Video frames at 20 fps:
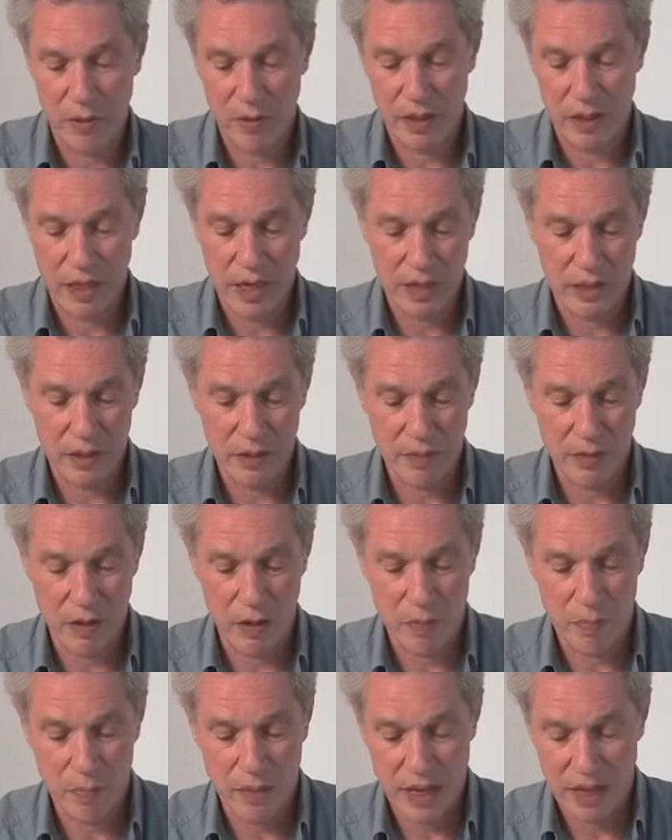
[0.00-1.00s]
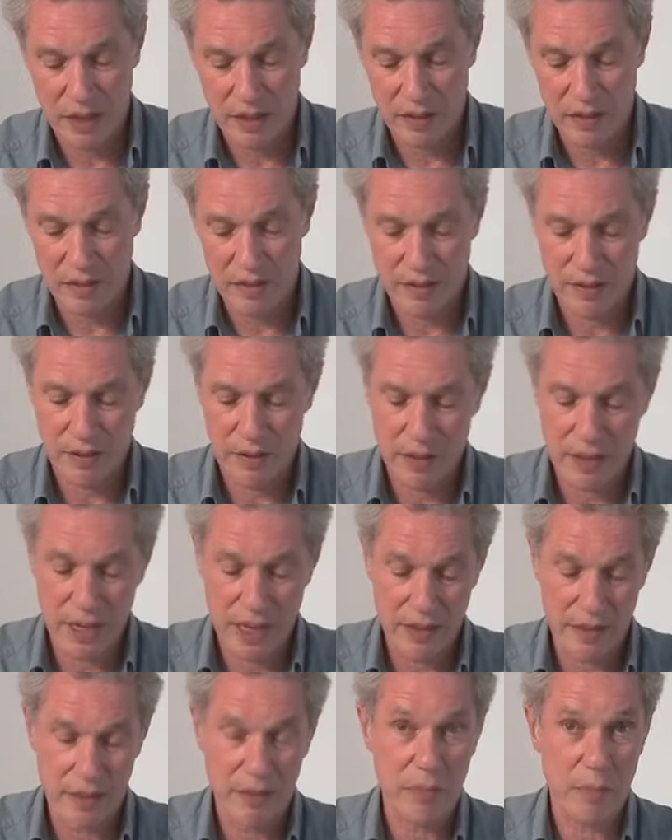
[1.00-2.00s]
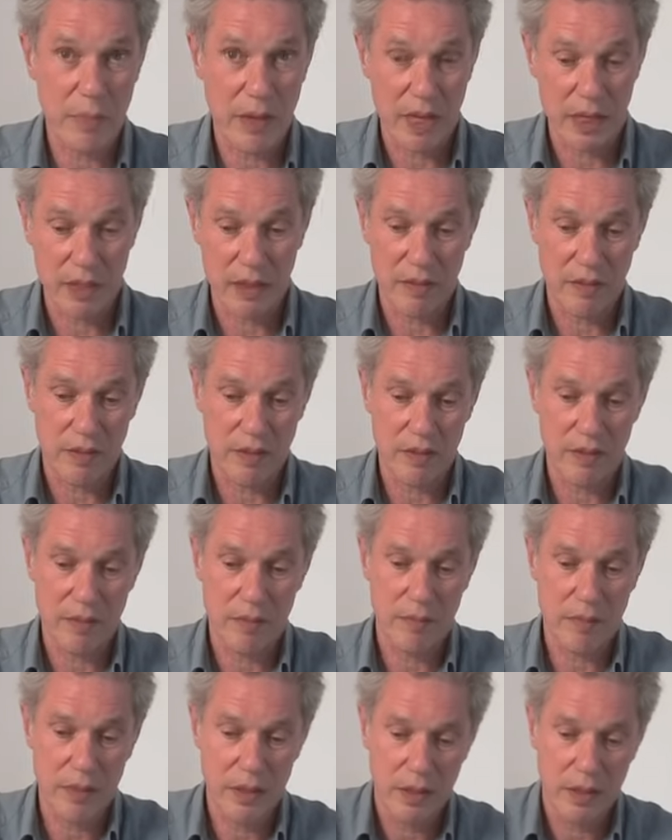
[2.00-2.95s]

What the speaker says: again, you've got balance, the length's balance.